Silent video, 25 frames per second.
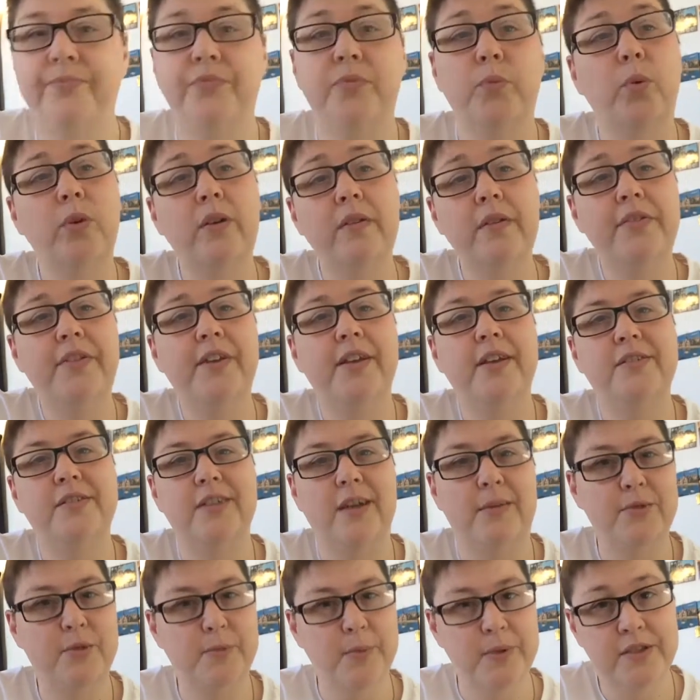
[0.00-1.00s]
One of the things
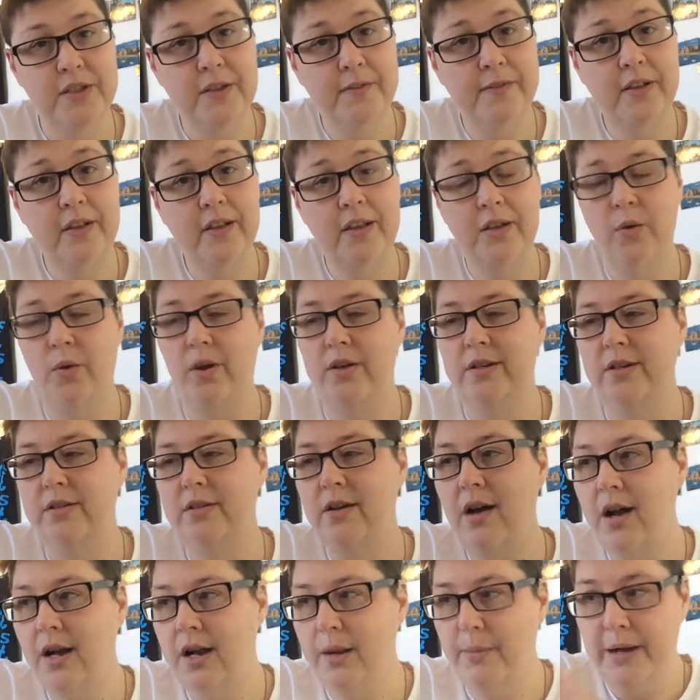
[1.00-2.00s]
I'm specifically going to
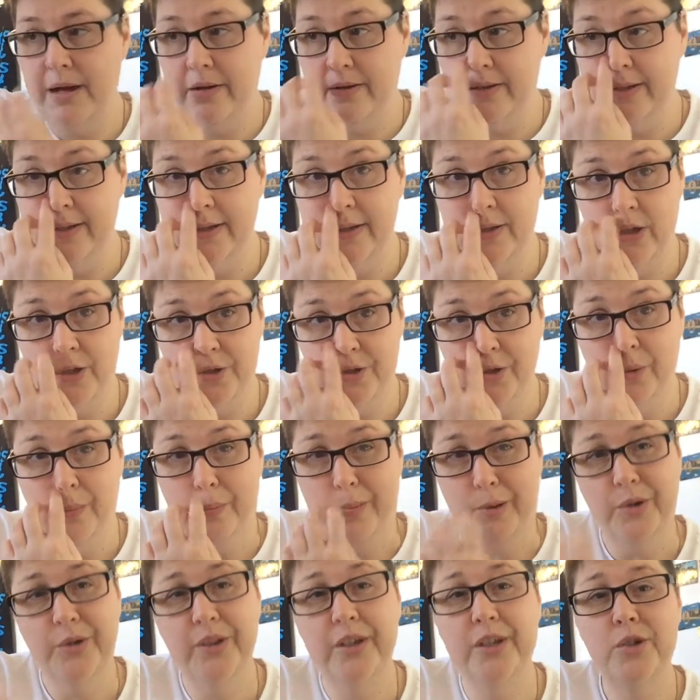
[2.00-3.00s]
talk about is also
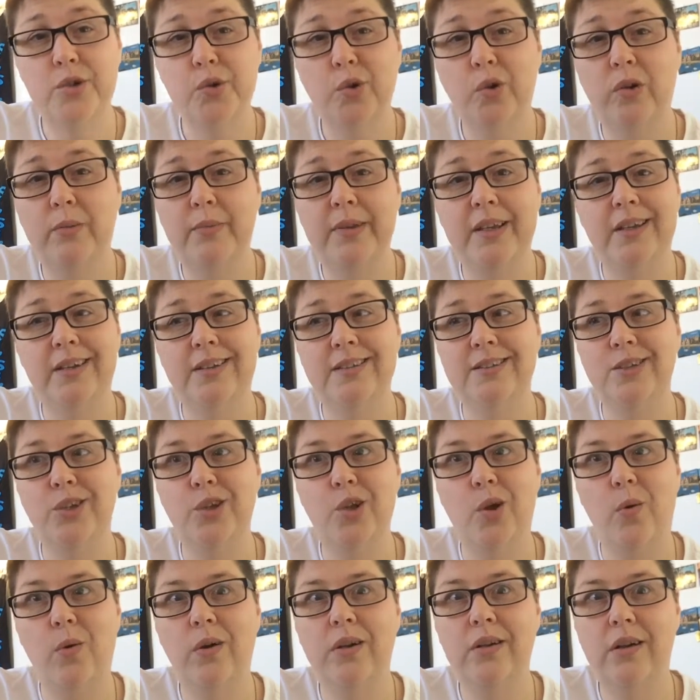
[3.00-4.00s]
birth control because
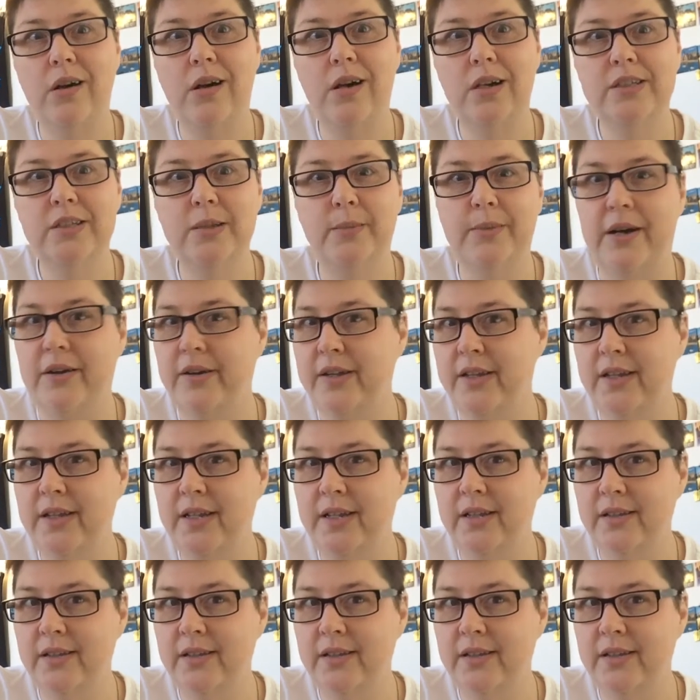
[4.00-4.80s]
no one talks about it,